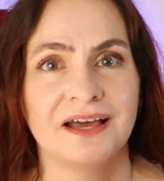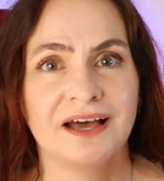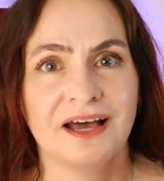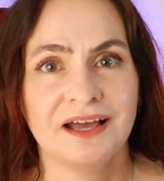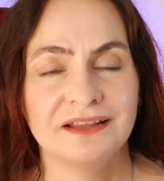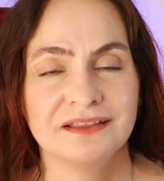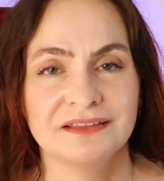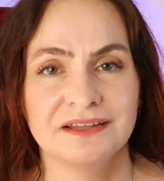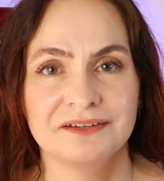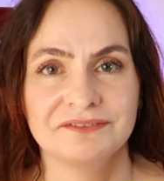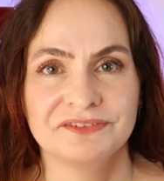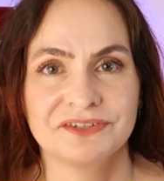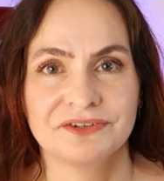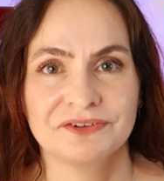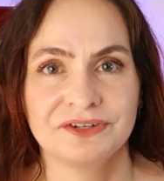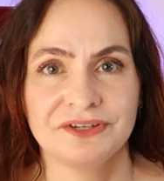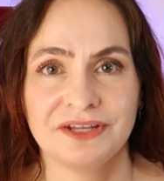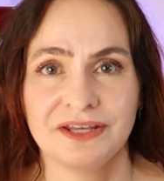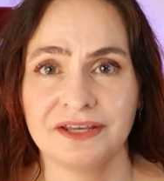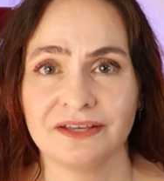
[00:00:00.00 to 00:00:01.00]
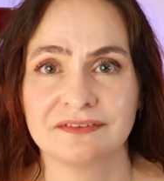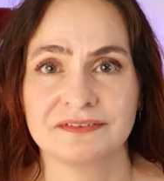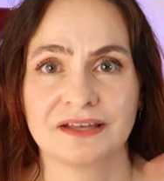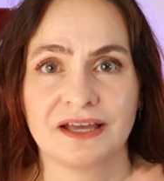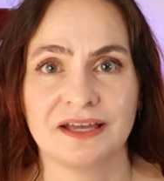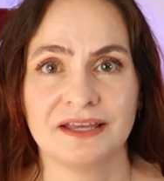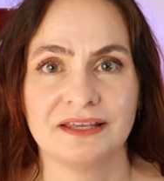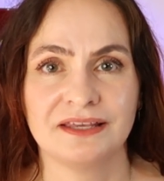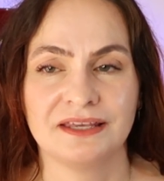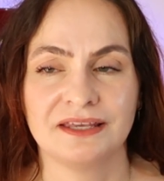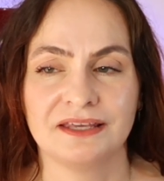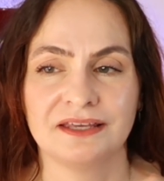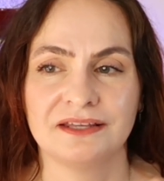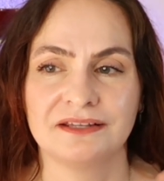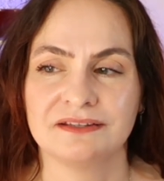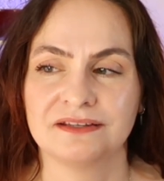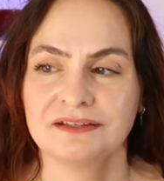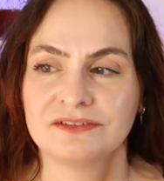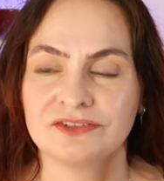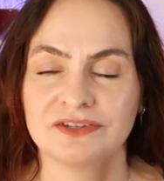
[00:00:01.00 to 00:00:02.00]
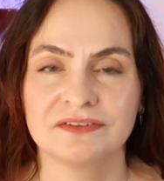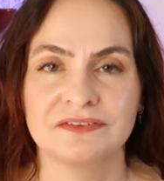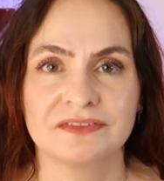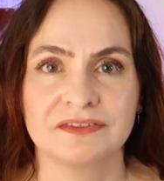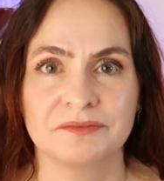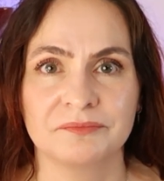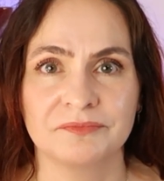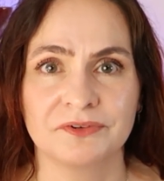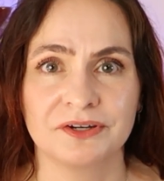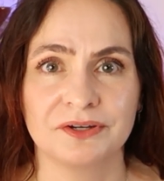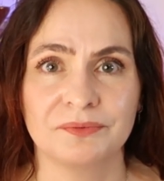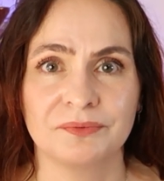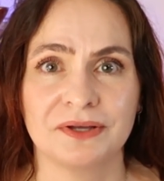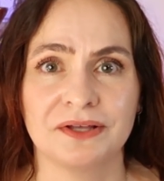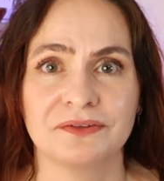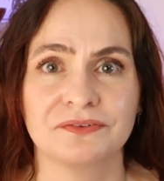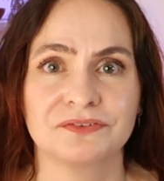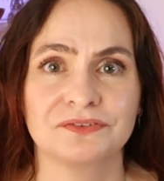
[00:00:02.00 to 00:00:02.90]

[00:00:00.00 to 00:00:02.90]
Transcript: I love dairy and eggs. I can't digest them very well.